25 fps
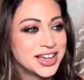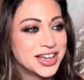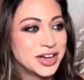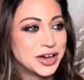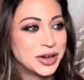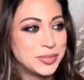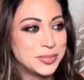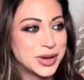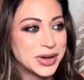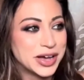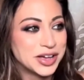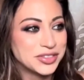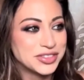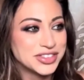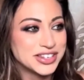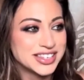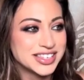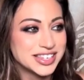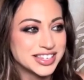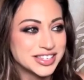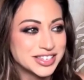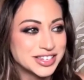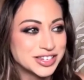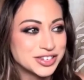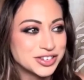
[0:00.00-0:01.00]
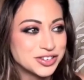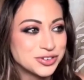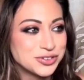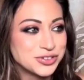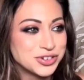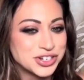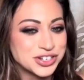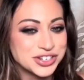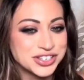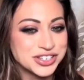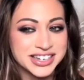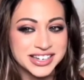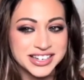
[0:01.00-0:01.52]
about these
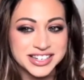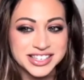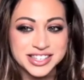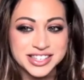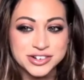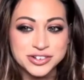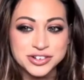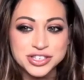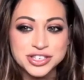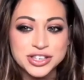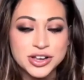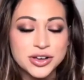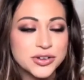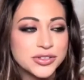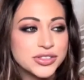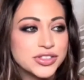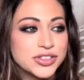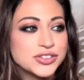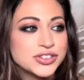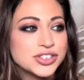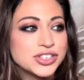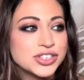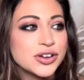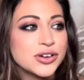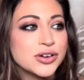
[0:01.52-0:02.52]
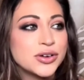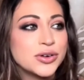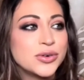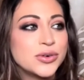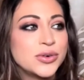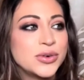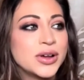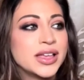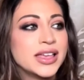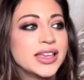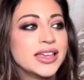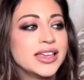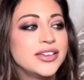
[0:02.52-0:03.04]
institutions, because if
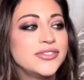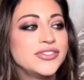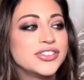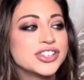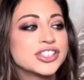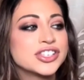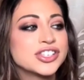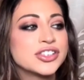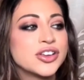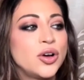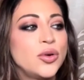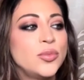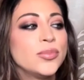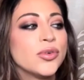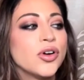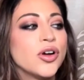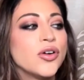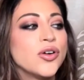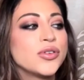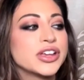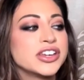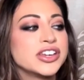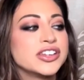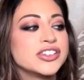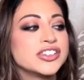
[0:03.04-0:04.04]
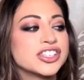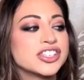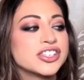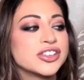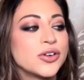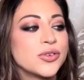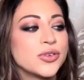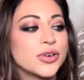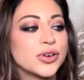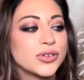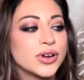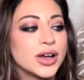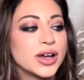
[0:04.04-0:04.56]
it's so broken and so
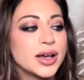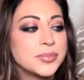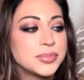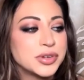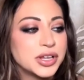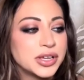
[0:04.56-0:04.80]
corrupt,